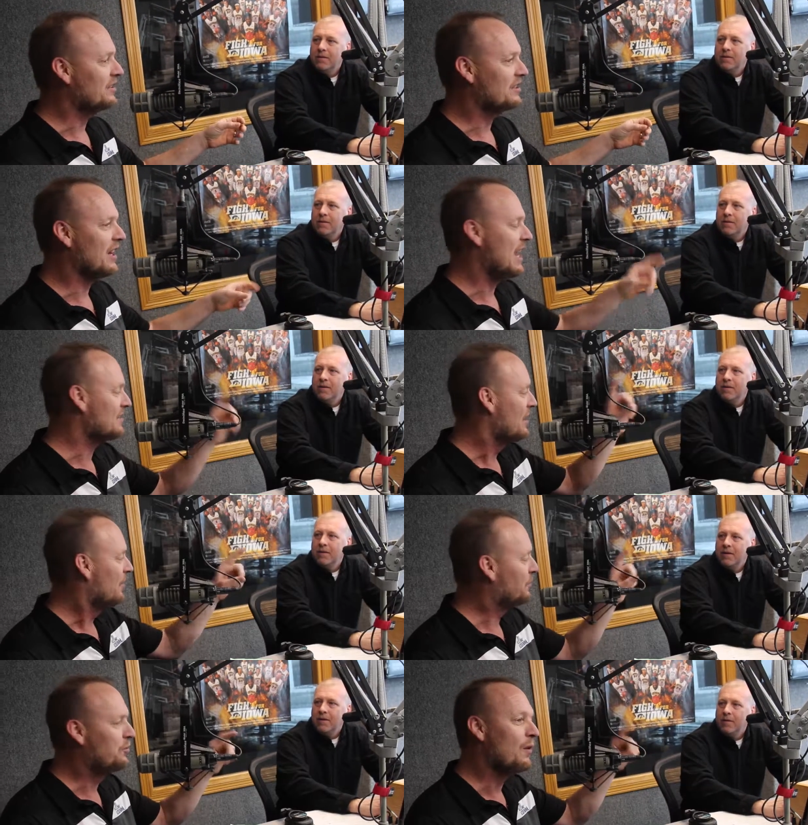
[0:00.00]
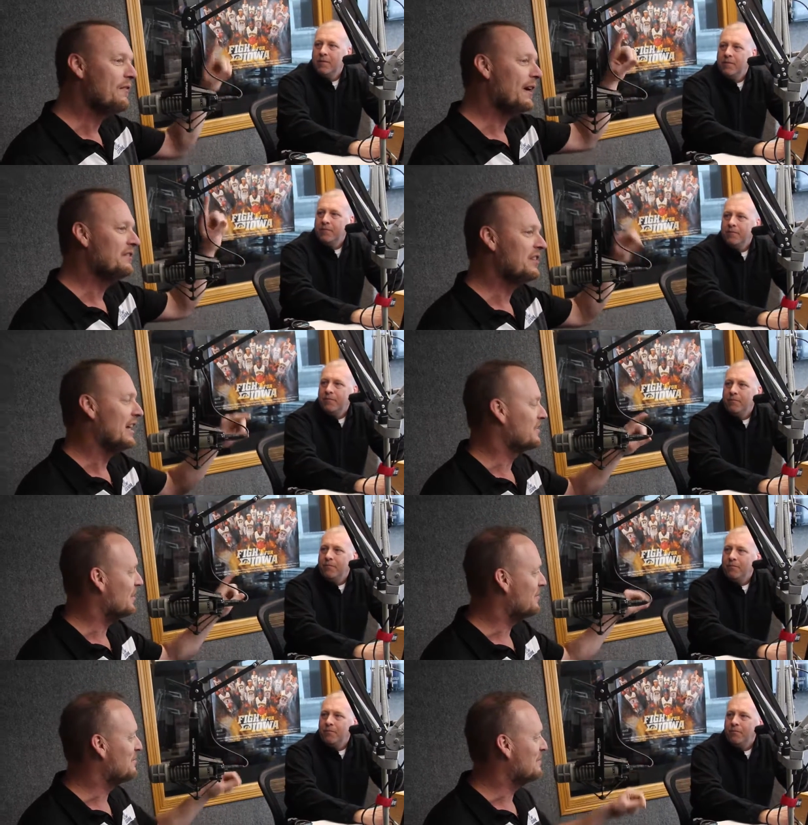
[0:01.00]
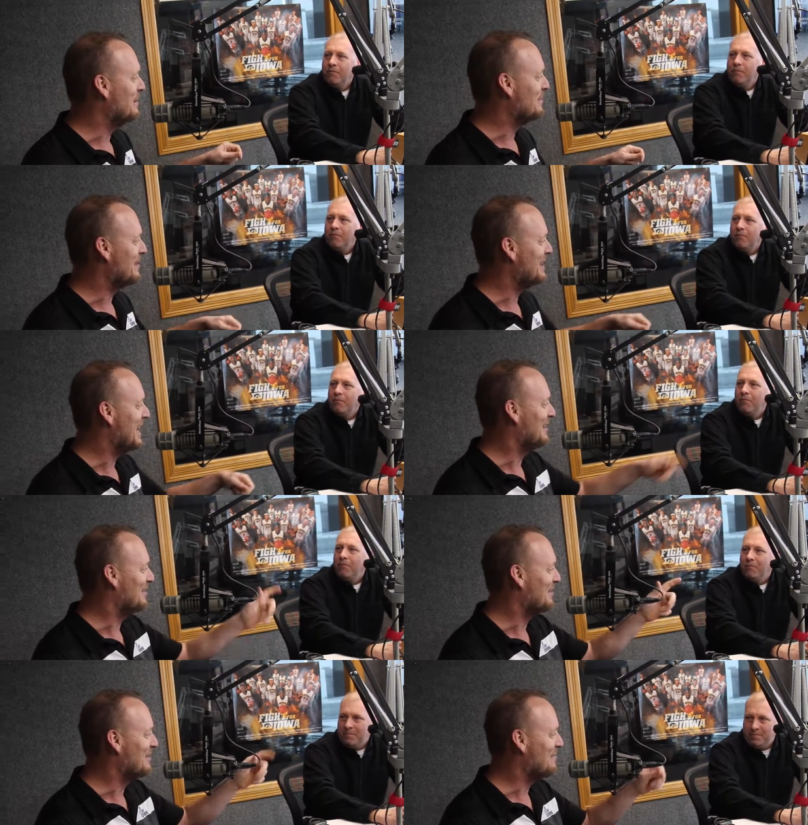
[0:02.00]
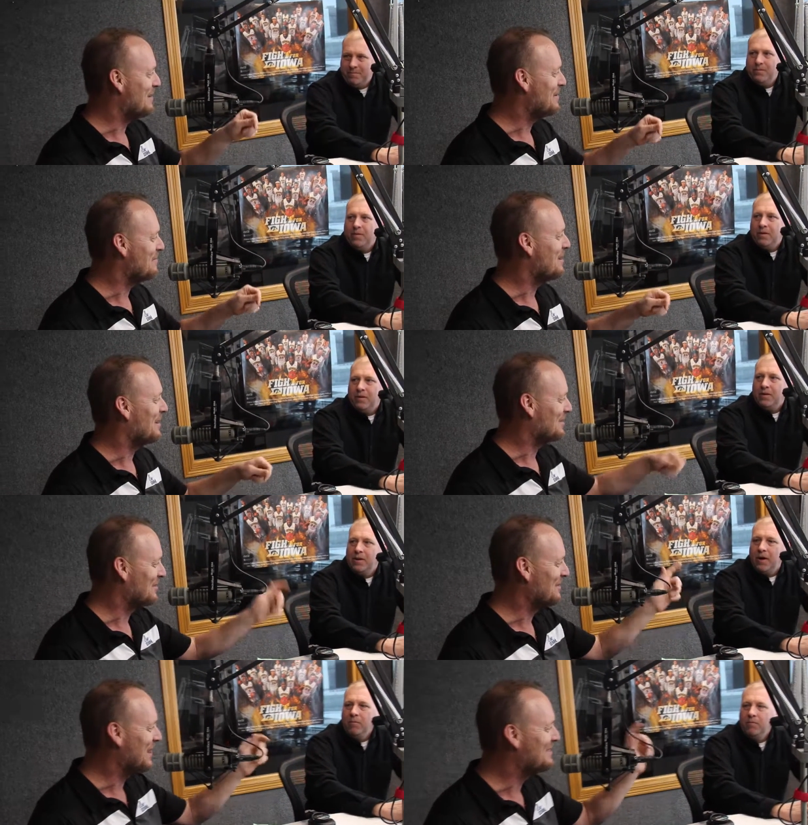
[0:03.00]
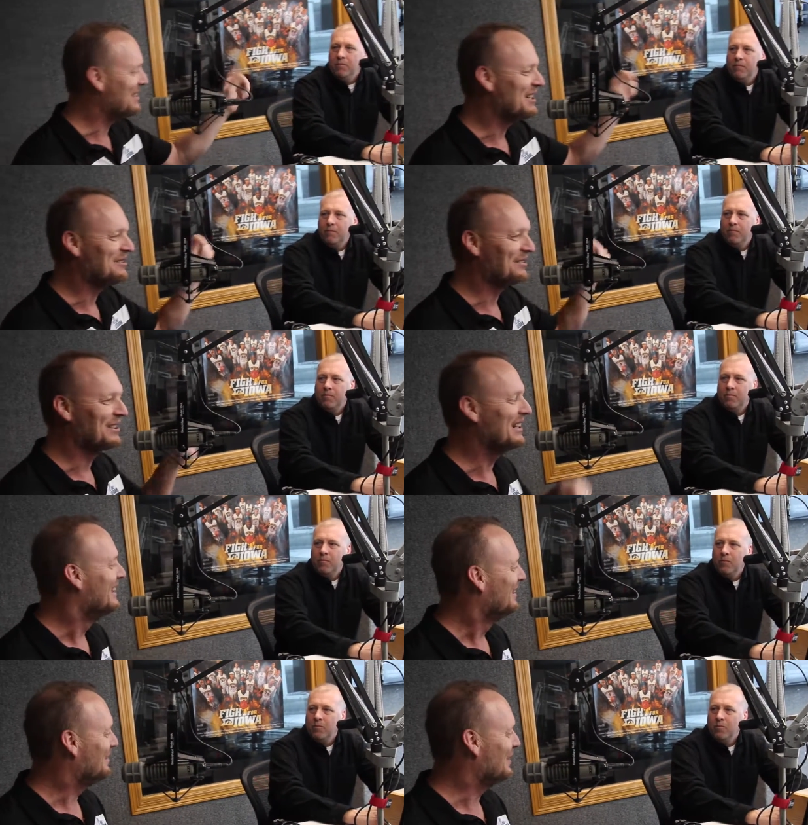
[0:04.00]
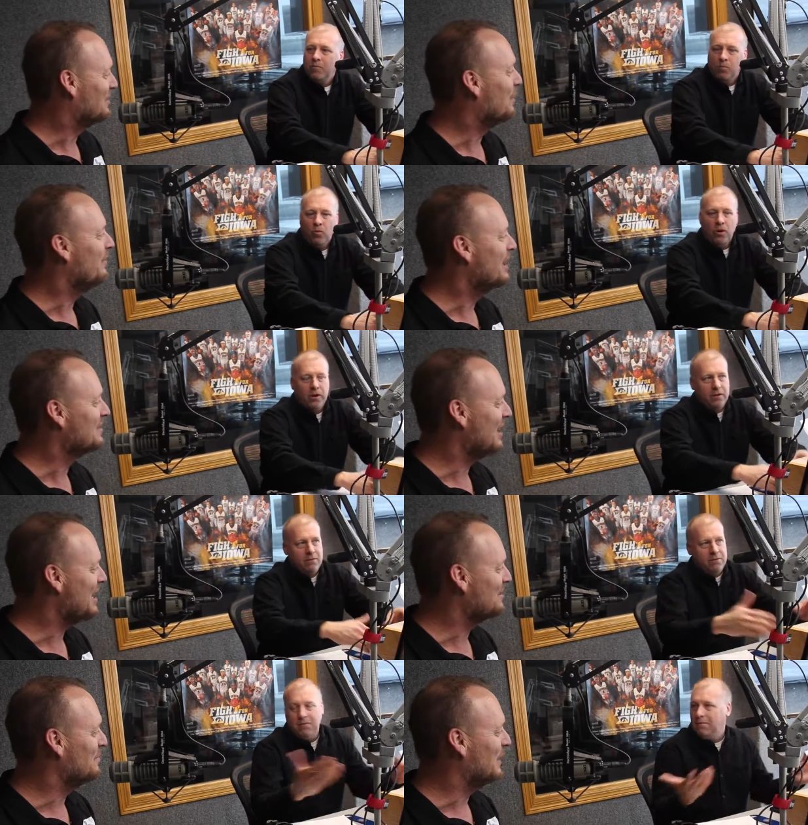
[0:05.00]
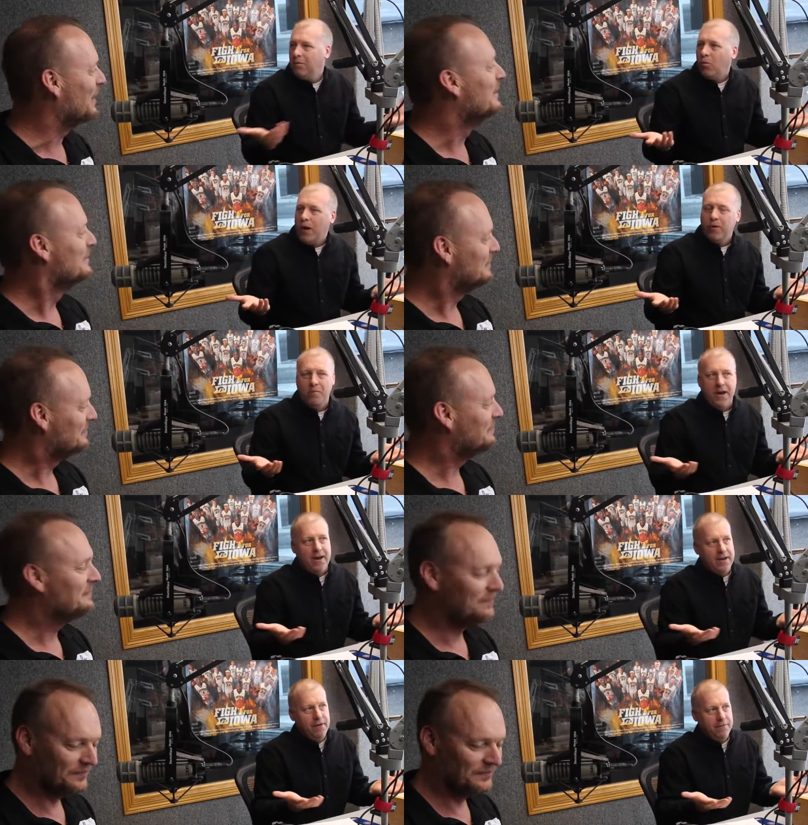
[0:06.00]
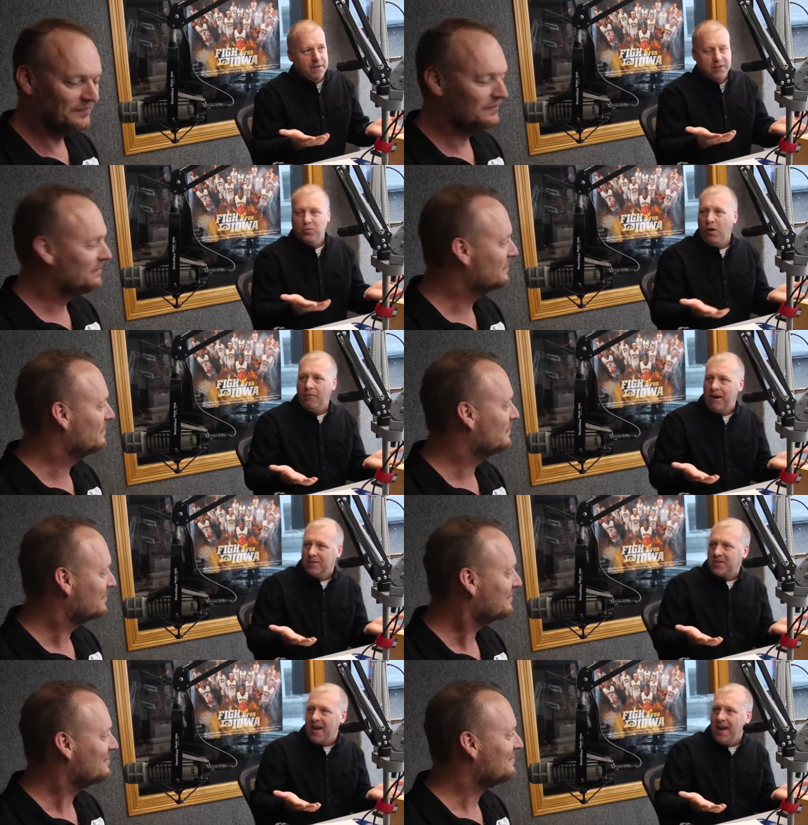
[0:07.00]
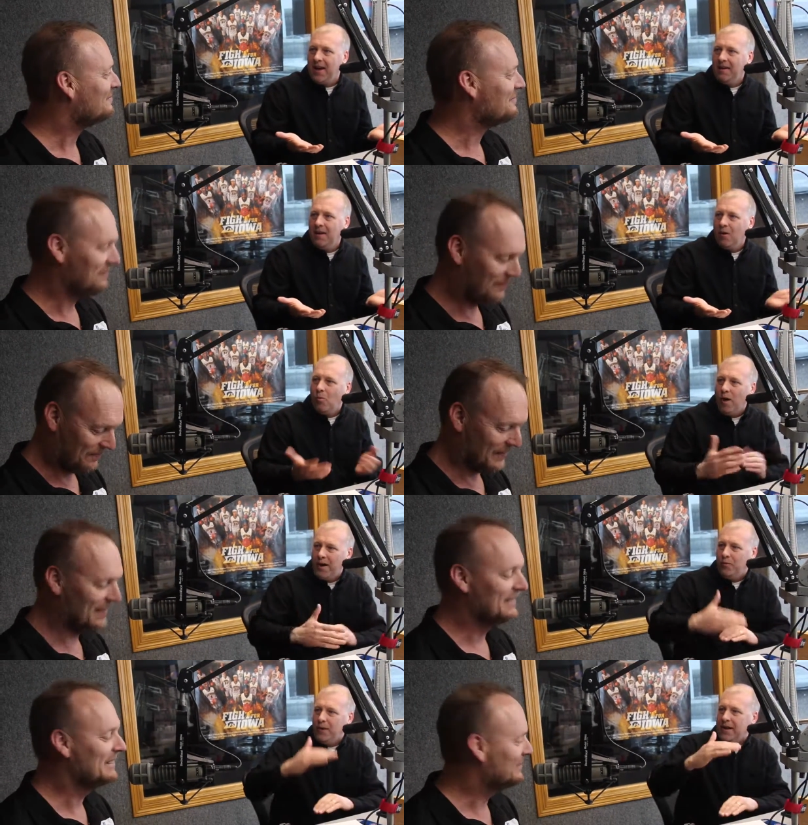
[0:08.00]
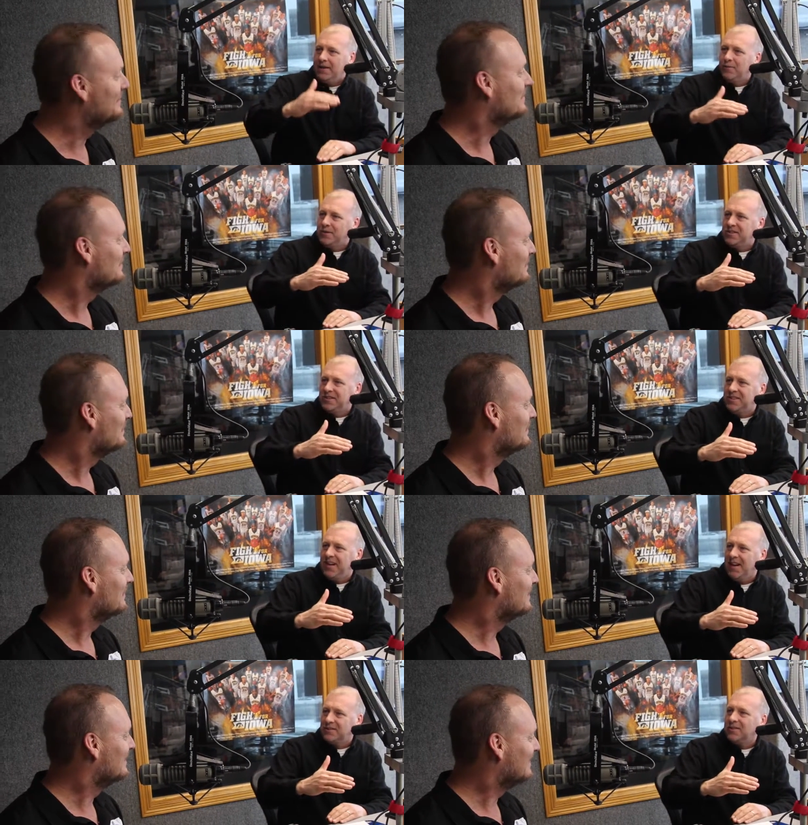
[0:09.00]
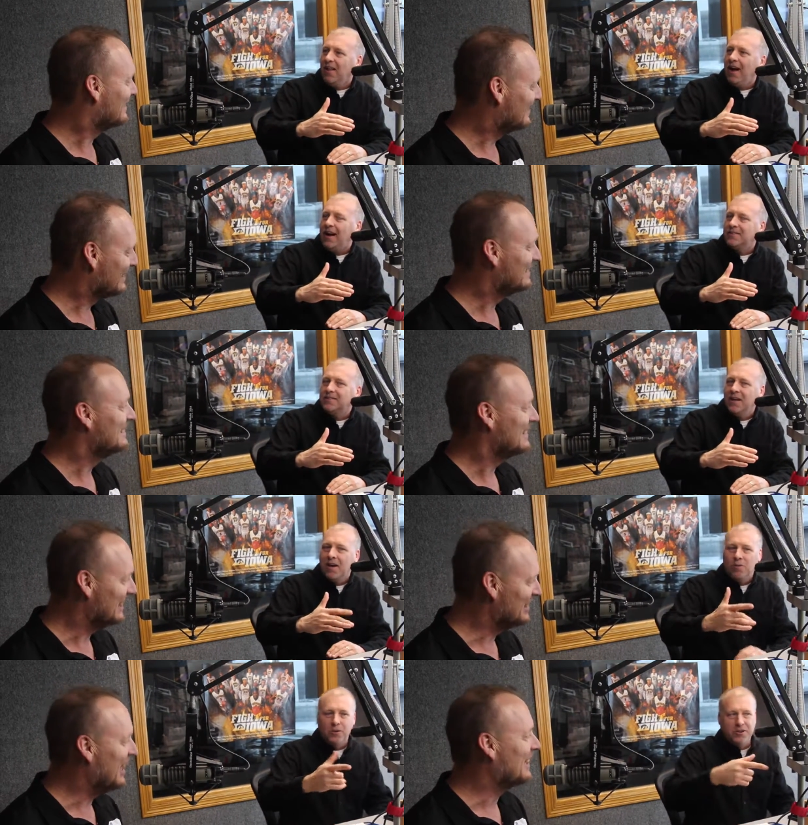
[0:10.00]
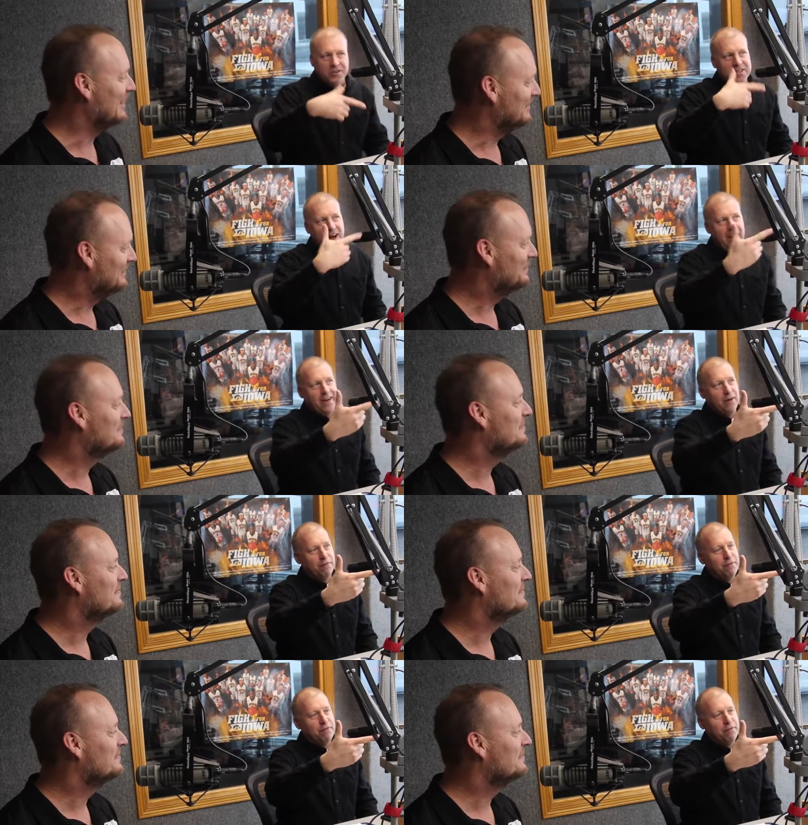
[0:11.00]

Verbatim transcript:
Speaker 1: ounces glass. 25 cents. I always remember my dad throwing up on the bar 25 yep. cents for, for a 12 well, ounce glass
Speaker 2: of beer. Why would it be any different? It's a 12 ounce can. Why did we get to a 16 ounce glass? Exactly. Which is kind